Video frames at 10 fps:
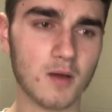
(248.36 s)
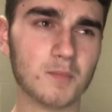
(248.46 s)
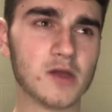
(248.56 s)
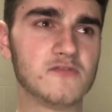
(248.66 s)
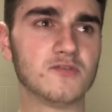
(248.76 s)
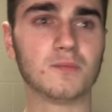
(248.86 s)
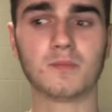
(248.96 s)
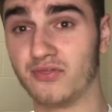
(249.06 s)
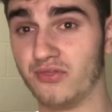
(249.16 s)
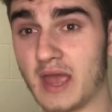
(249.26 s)
both of
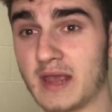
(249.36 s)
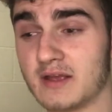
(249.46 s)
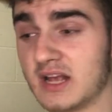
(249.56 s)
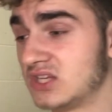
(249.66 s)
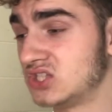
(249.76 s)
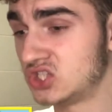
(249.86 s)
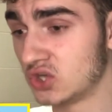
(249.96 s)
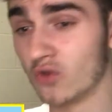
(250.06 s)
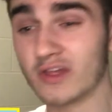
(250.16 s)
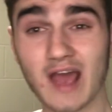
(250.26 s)
them, they
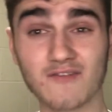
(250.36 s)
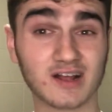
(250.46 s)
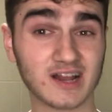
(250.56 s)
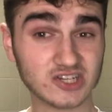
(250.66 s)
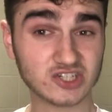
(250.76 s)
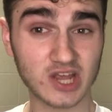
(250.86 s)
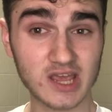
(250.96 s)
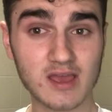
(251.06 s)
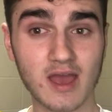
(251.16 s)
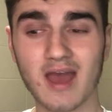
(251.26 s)
ensure they have a clean
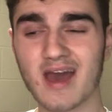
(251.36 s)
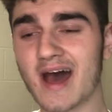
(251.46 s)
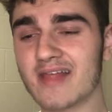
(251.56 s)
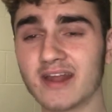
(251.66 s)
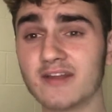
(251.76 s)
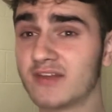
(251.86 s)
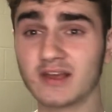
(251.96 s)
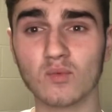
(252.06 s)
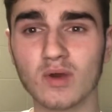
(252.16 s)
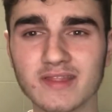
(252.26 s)
sheet. And then if they
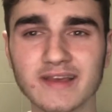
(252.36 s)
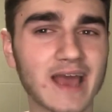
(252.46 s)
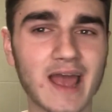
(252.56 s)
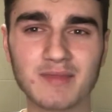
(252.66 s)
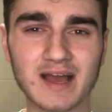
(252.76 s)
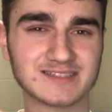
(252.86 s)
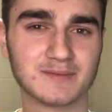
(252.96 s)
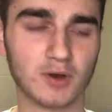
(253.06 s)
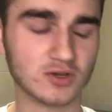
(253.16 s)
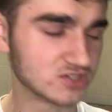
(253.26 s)
can win the game, that's a
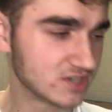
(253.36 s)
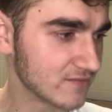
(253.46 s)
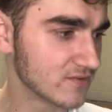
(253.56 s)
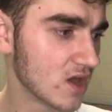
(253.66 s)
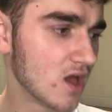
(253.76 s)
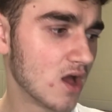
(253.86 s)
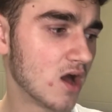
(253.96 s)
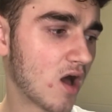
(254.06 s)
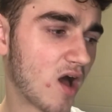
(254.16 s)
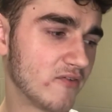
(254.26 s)
positive.
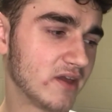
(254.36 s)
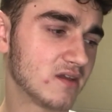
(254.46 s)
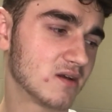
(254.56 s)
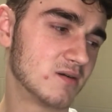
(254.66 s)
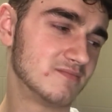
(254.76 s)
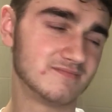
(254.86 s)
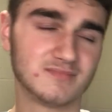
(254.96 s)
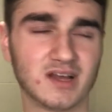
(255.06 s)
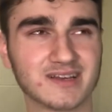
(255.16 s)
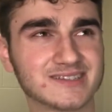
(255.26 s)
I think,
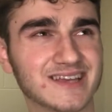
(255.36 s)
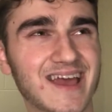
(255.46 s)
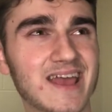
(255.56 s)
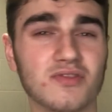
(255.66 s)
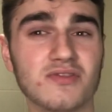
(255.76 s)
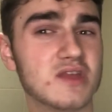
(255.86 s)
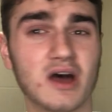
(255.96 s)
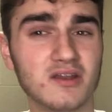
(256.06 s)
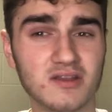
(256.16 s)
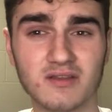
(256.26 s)
like I say,
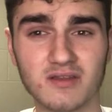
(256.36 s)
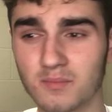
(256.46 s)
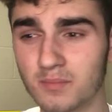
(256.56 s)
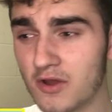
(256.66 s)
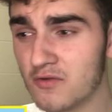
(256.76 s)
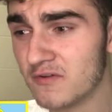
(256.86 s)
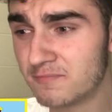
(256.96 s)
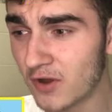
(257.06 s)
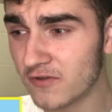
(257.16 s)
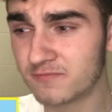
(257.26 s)
with
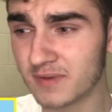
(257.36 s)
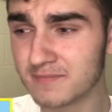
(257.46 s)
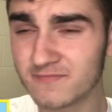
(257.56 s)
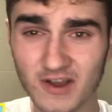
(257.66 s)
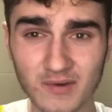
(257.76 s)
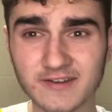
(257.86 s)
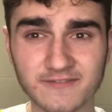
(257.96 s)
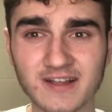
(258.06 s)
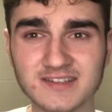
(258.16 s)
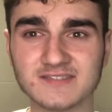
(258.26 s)
both being very
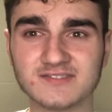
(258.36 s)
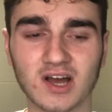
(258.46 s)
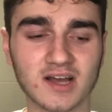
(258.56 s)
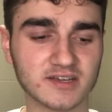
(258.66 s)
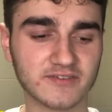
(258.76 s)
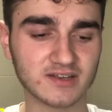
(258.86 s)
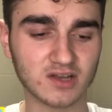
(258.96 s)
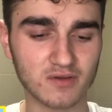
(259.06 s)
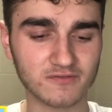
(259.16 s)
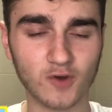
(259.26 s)
defensive sides, I think
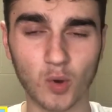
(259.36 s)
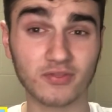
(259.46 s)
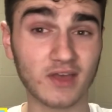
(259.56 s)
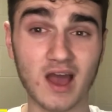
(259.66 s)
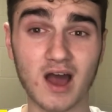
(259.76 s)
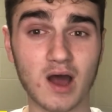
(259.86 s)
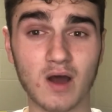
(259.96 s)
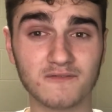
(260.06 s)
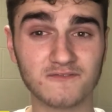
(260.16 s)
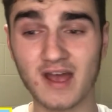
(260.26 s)
going forward they
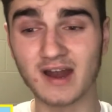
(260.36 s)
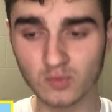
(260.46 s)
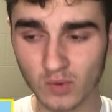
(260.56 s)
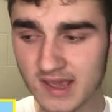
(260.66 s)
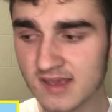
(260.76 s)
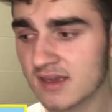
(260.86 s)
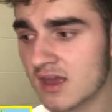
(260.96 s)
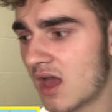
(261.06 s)
are fairly weak.